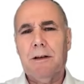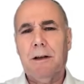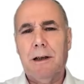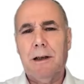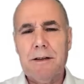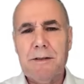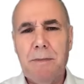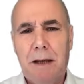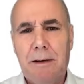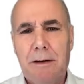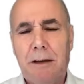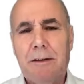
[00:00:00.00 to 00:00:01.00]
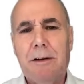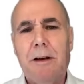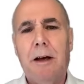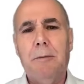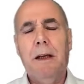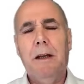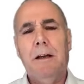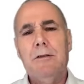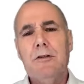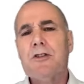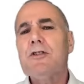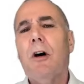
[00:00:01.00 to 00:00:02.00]
and I'd like to spend that time
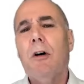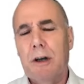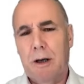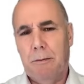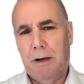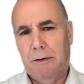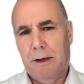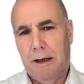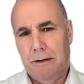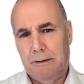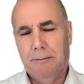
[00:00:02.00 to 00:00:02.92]
just talking about that.